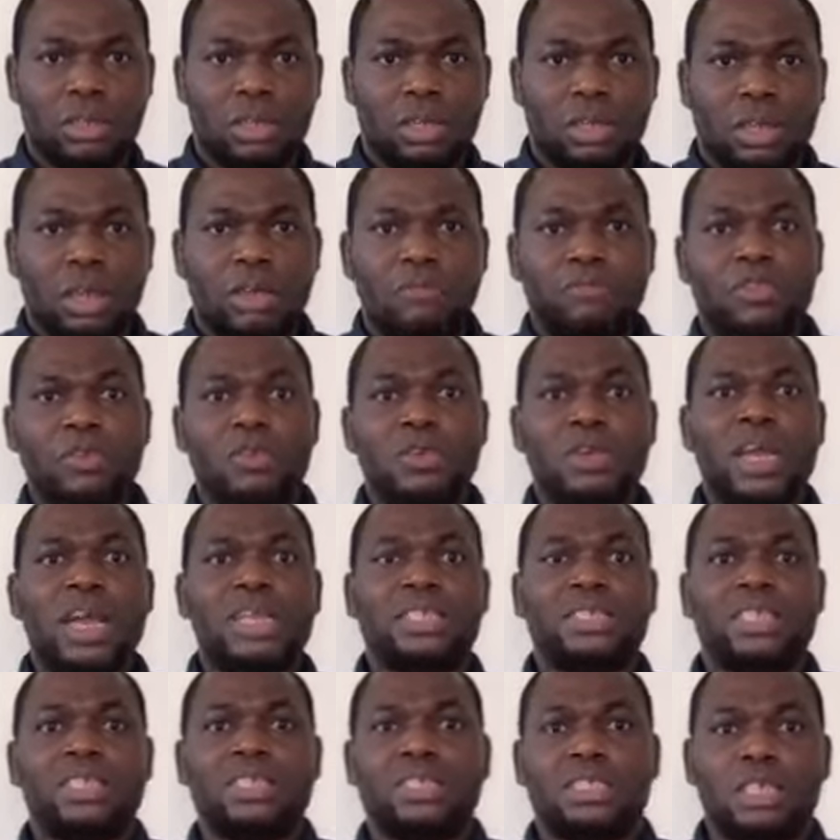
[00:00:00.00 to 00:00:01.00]
If the
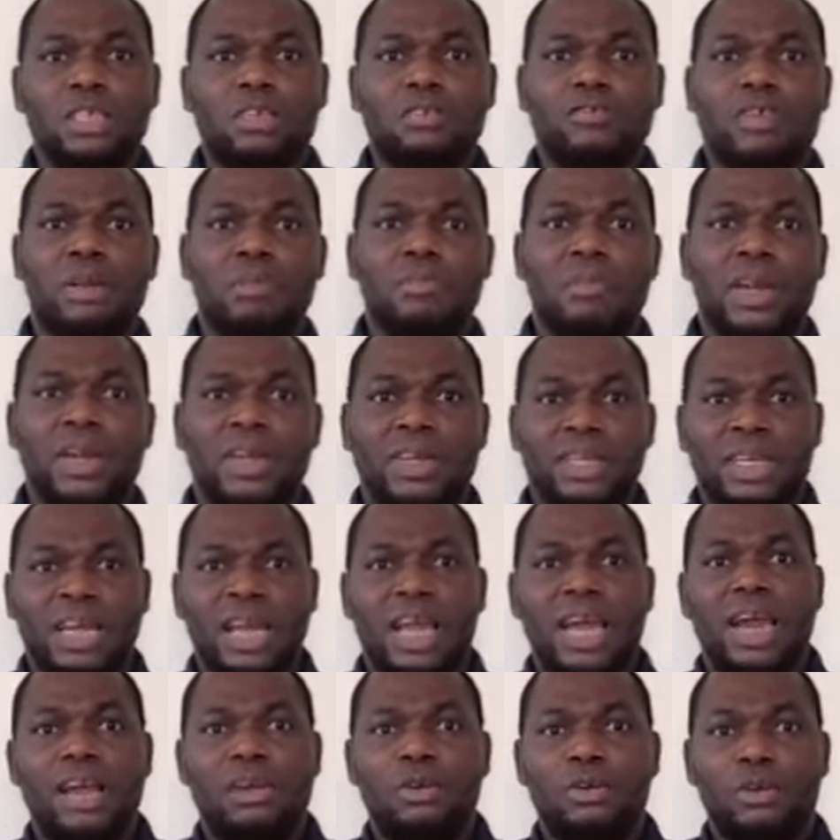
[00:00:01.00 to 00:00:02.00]
United States of America
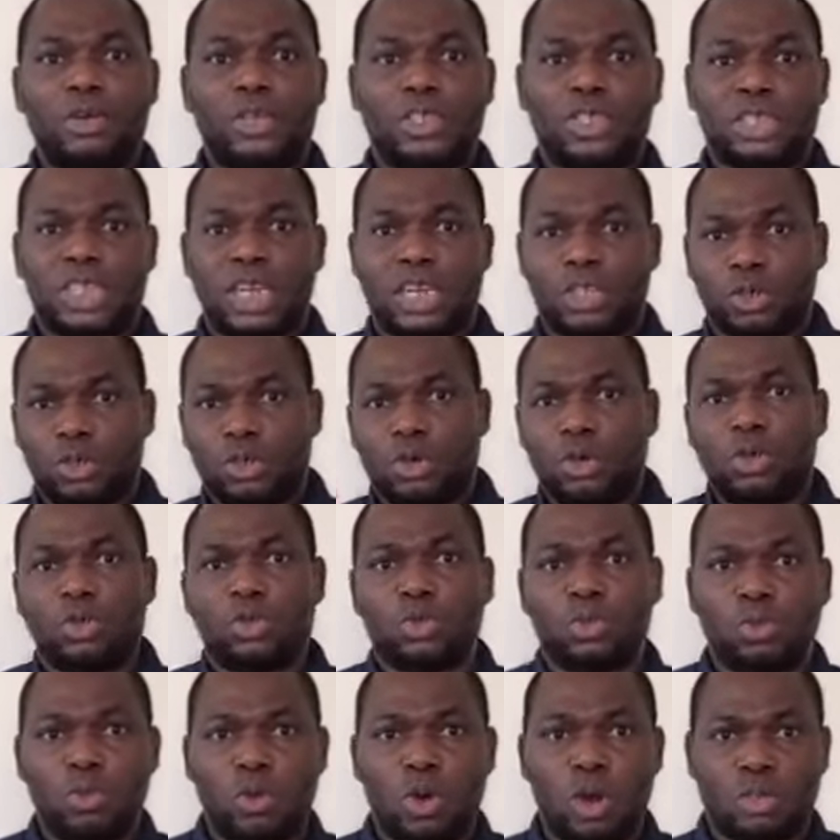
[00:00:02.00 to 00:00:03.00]
and Russia should go
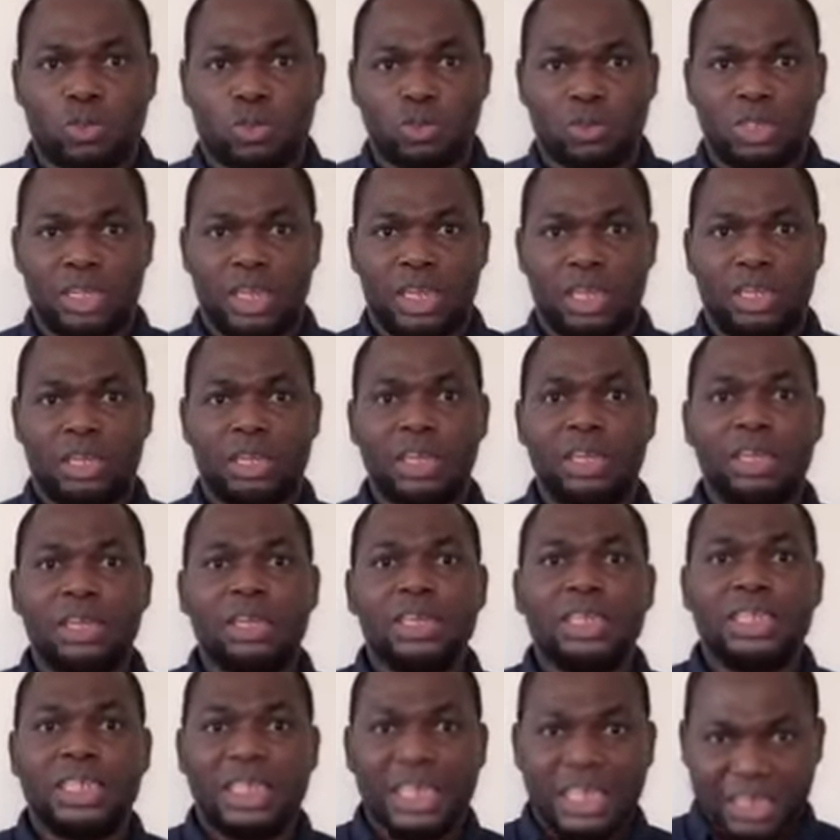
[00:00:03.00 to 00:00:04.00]
to war today,
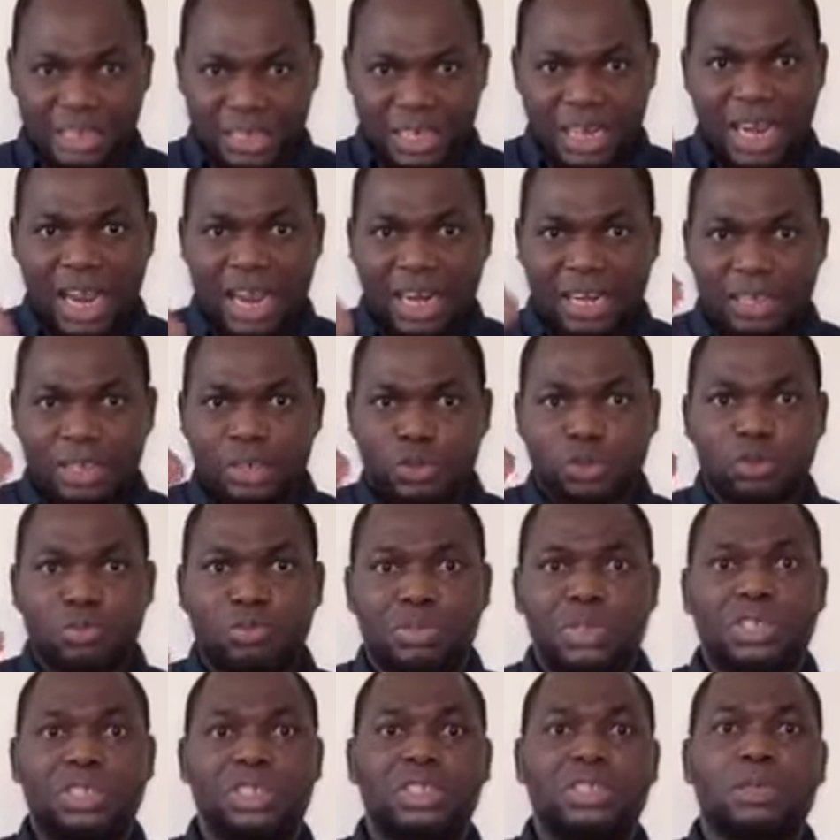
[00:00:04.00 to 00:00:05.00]
there's likely to
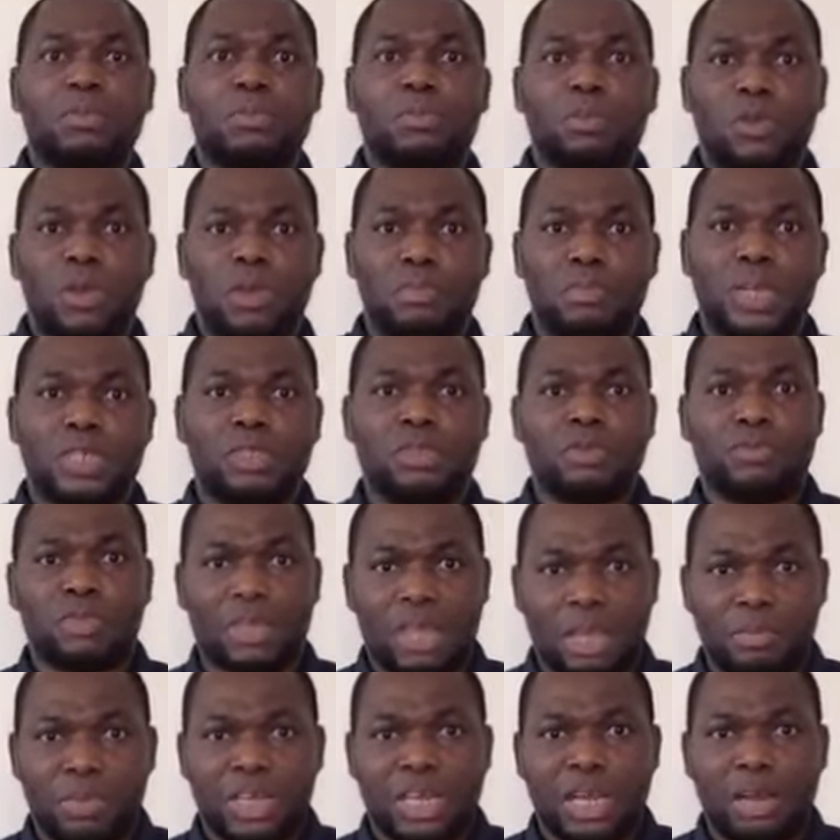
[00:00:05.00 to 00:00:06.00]
be the deployment of
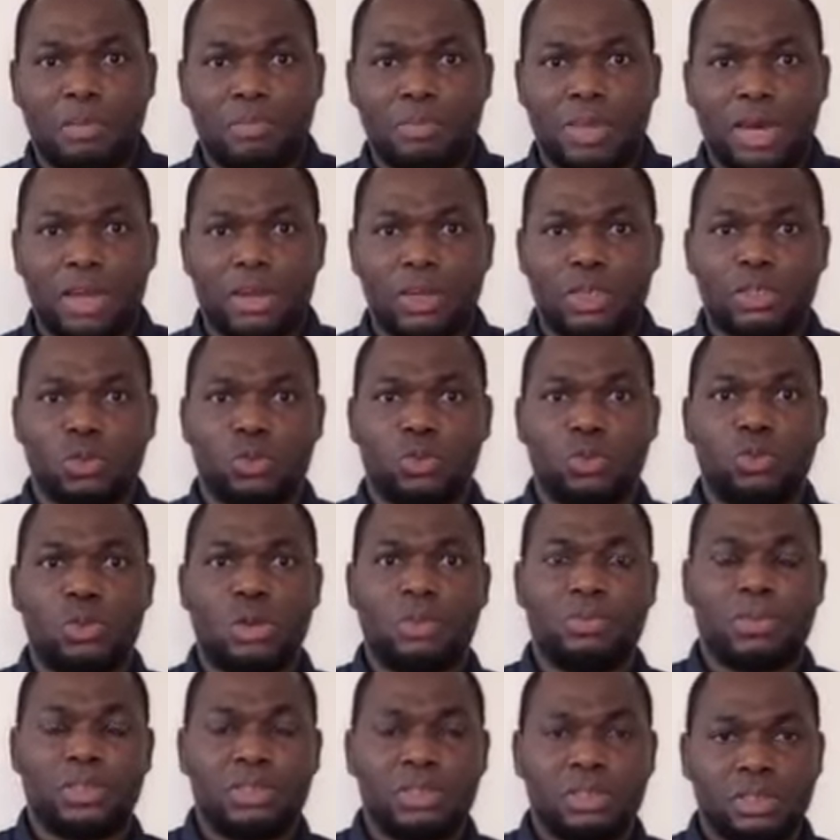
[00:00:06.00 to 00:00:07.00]
chemical and biological
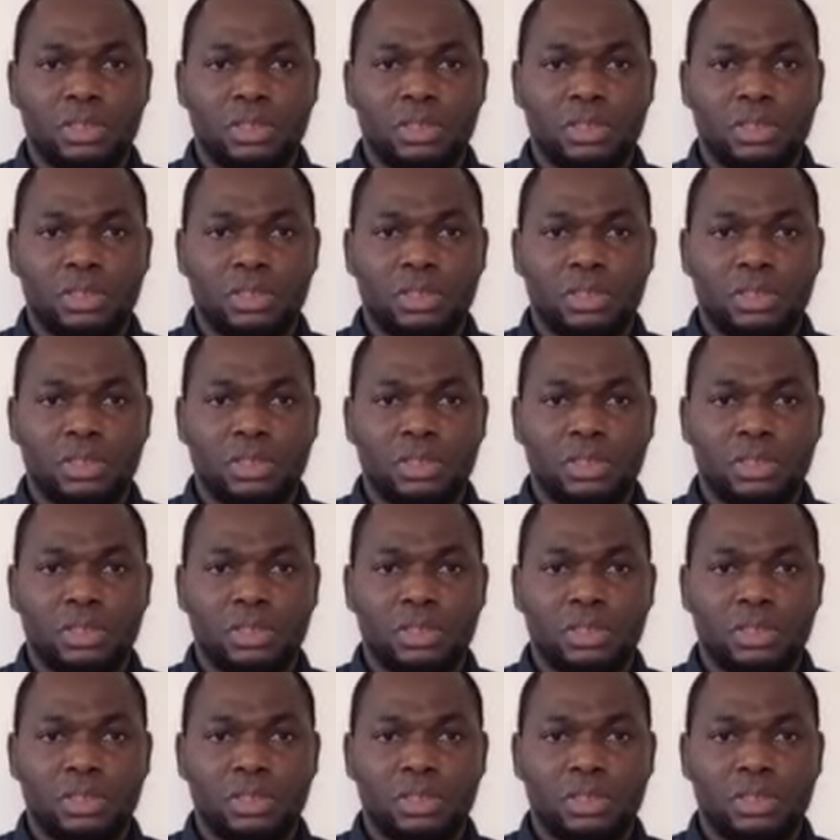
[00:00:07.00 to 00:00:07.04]
weapons.